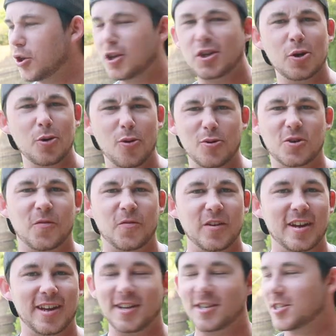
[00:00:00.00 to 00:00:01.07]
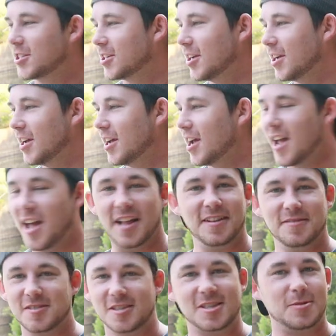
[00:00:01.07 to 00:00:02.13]
Huge fish
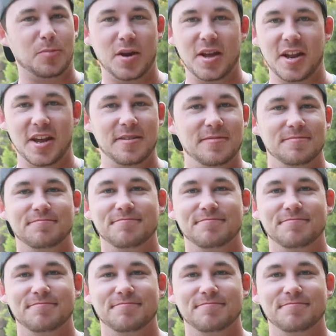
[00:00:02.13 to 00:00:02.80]
and spit it.